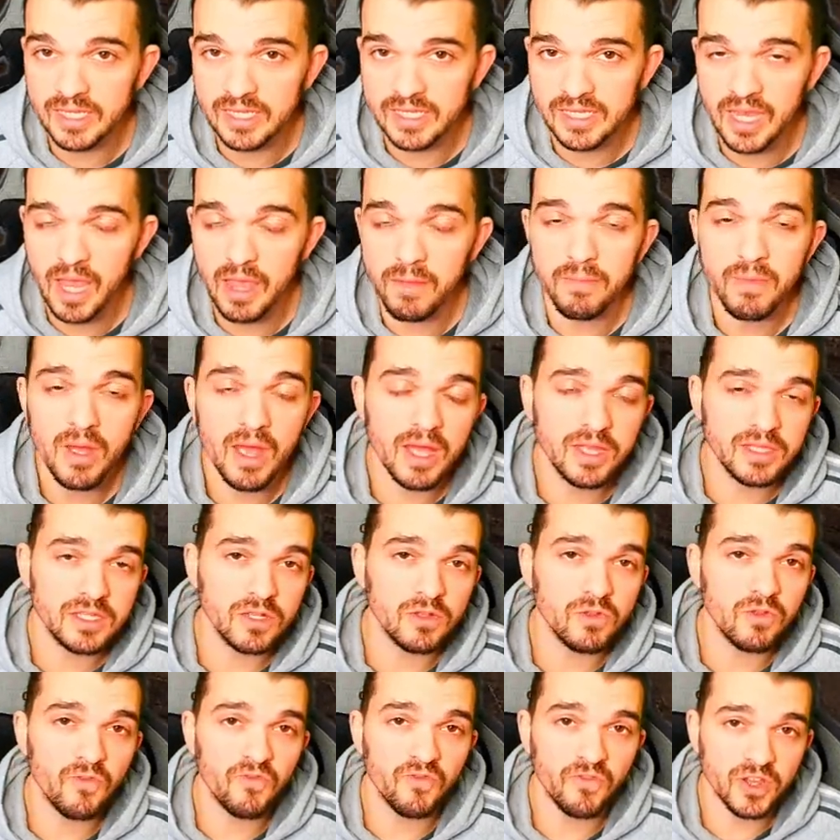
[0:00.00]
in this game
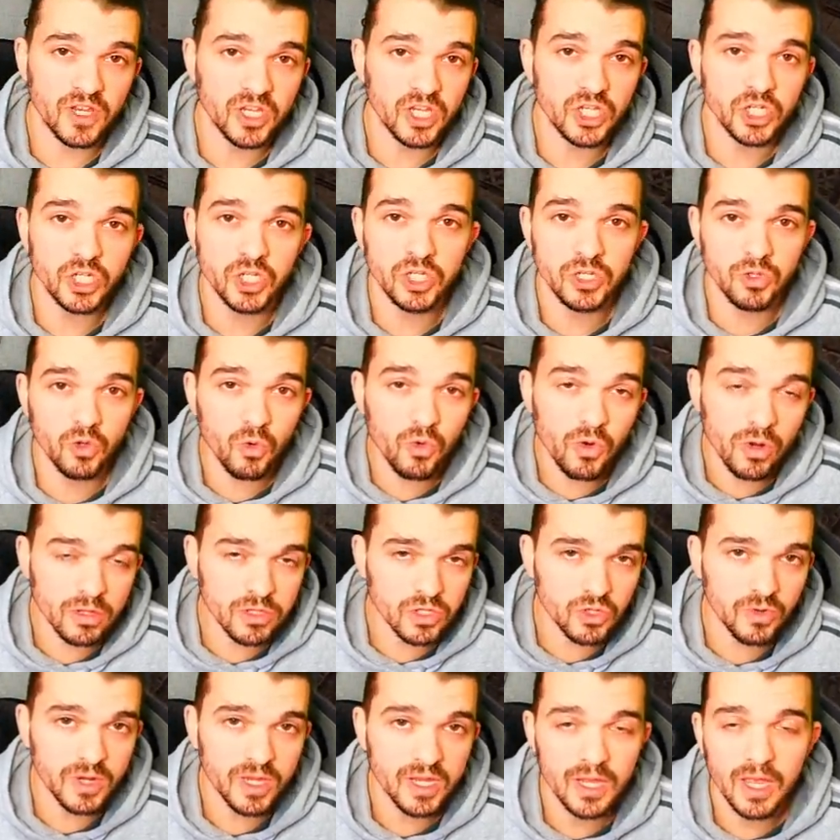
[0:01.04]
until you finish
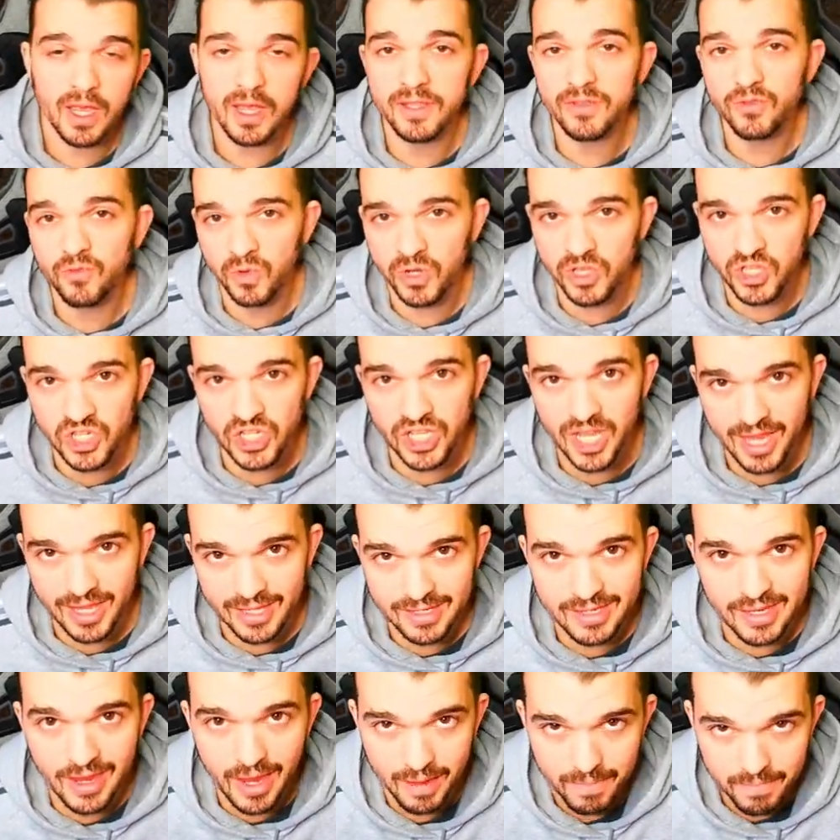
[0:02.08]
Cruel 3 and reach the
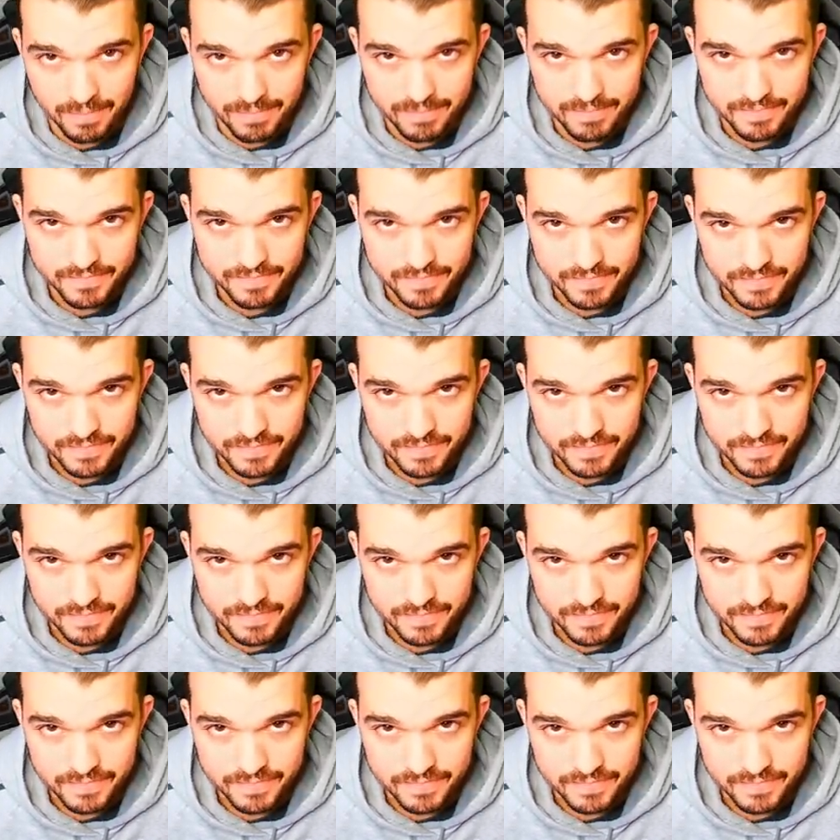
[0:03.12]
end game.